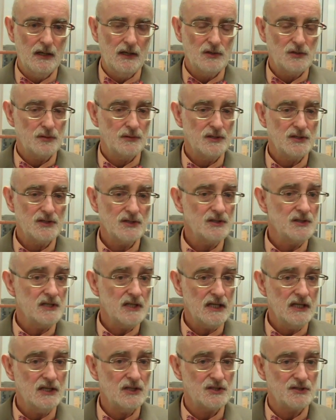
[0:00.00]
So this
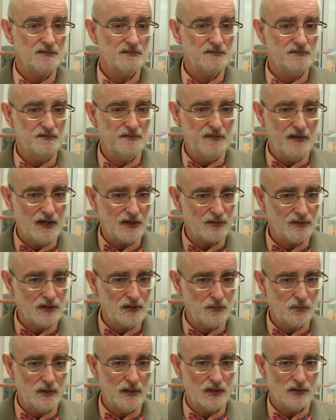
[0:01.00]
indeed is a
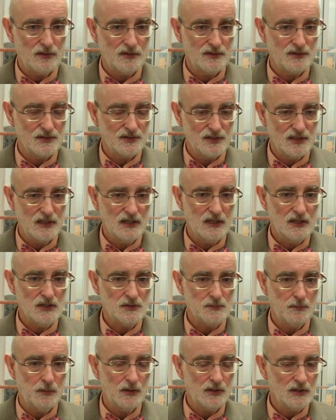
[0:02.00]
very rare
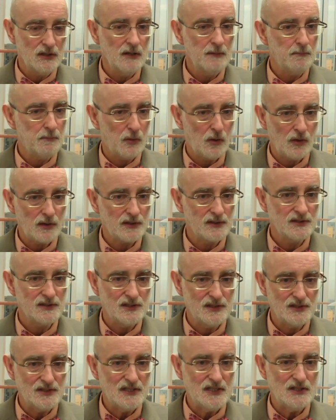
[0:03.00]
disease, but an important
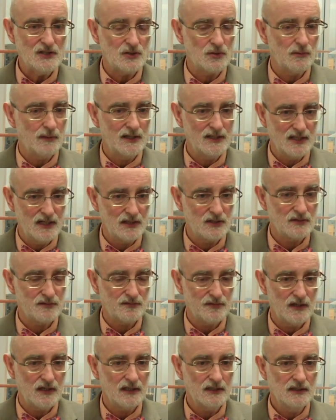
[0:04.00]
disease to
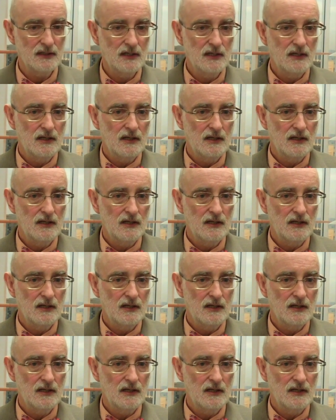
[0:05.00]
identify,